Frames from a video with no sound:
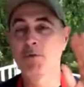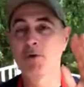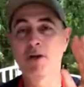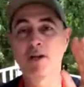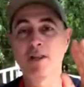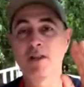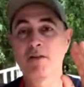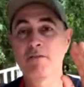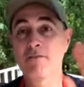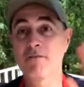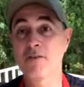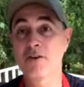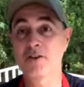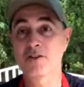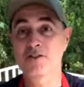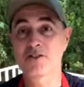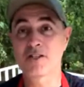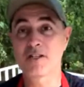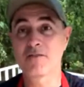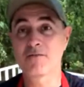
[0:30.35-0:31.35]
One of the
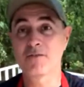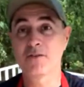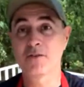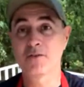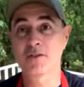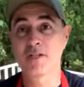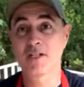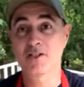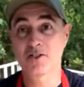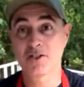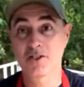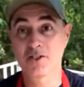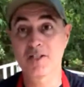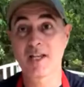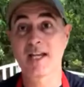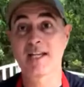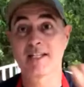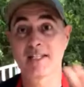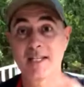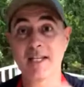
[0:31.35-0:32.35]
first seafood dishes
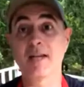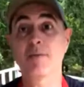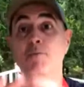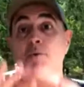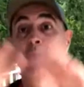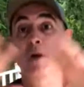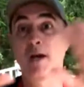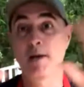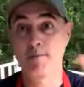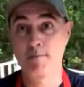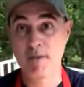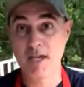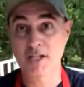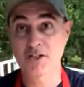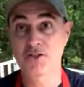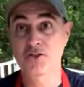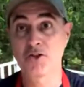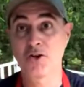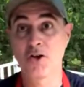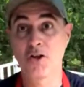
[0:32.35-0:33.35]
I did where I
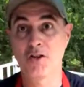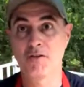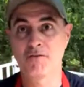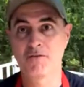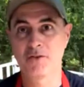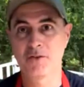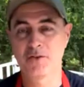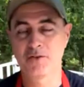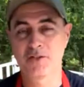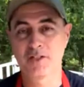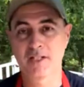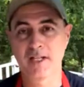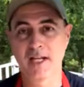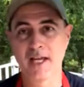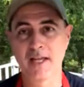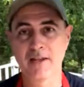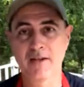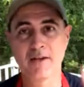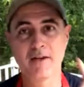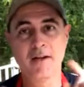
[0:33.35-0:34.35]
mixed all the food
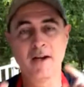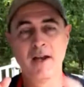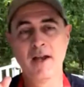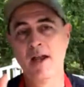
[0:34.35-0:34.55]
together.